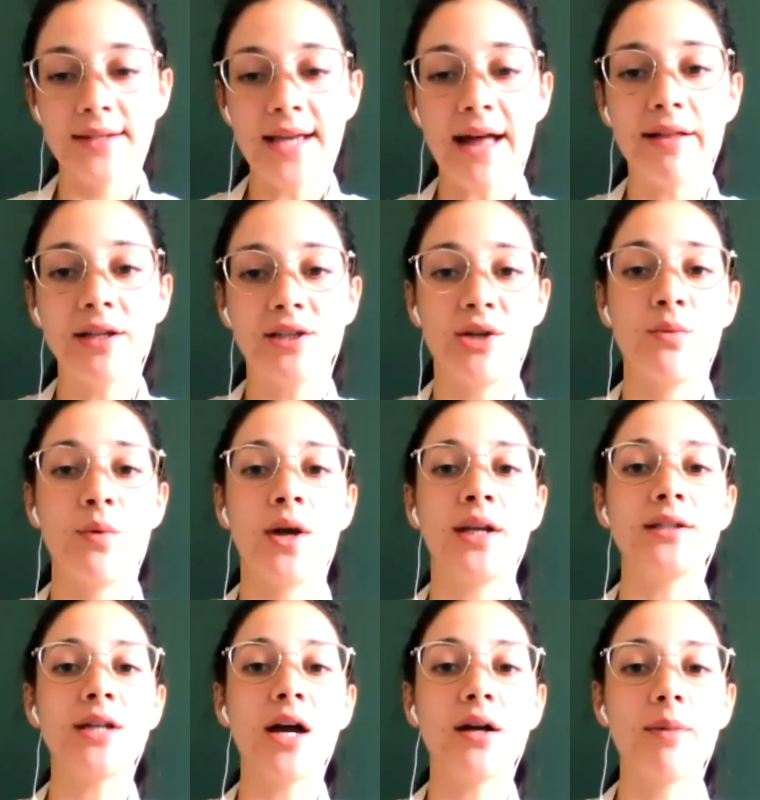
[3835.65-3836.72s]
Sally, do you want
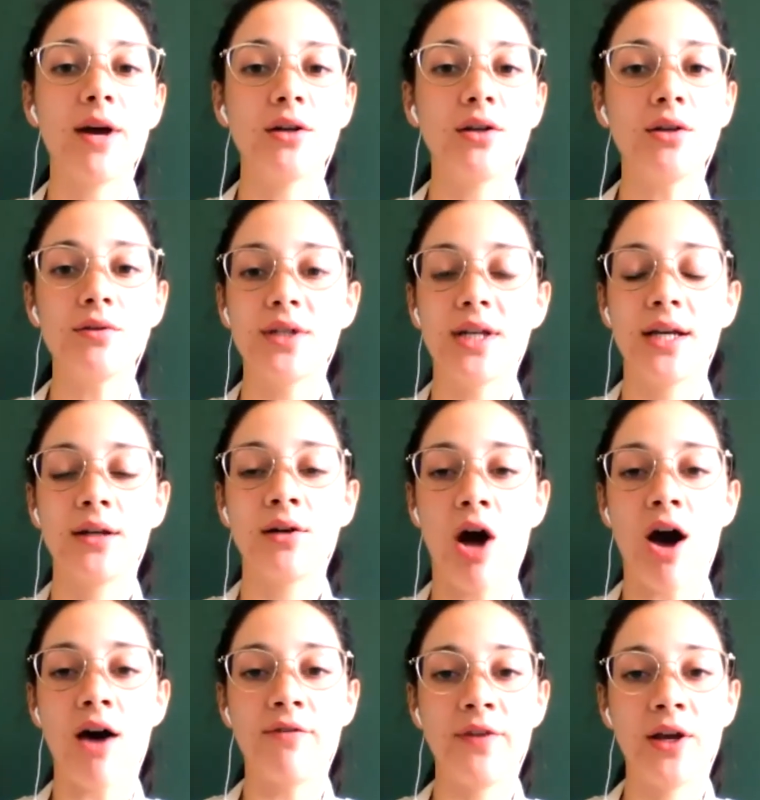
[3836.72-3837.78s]
to talk about using
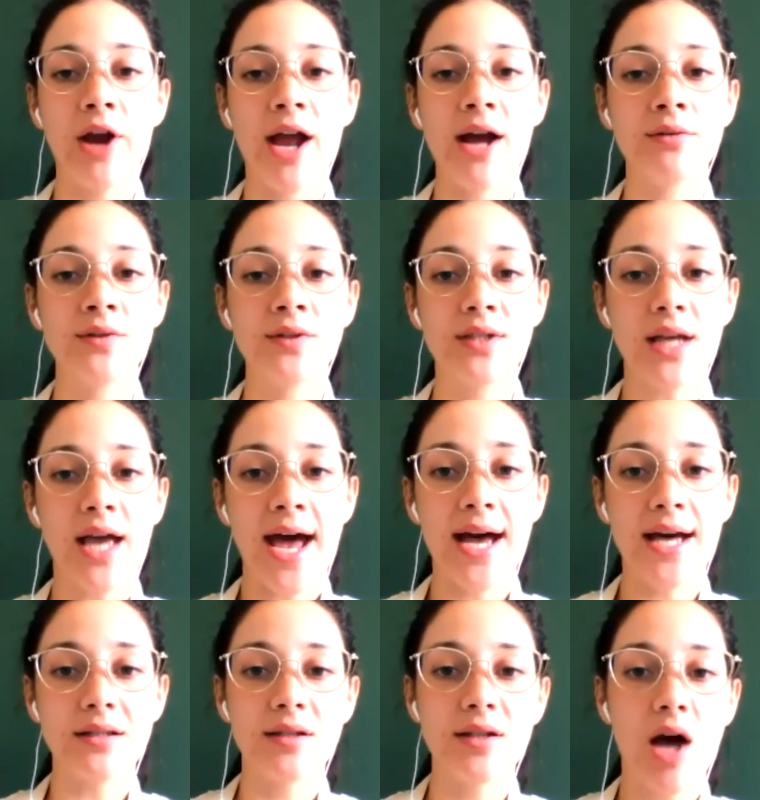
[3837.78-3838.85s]
coffee grounds
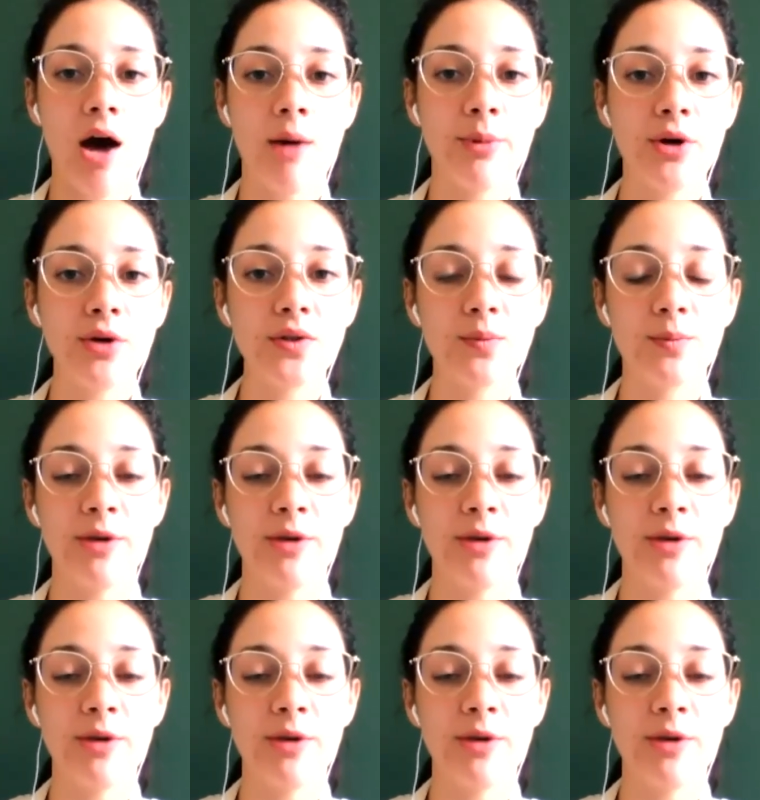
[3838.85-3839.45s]
as compost?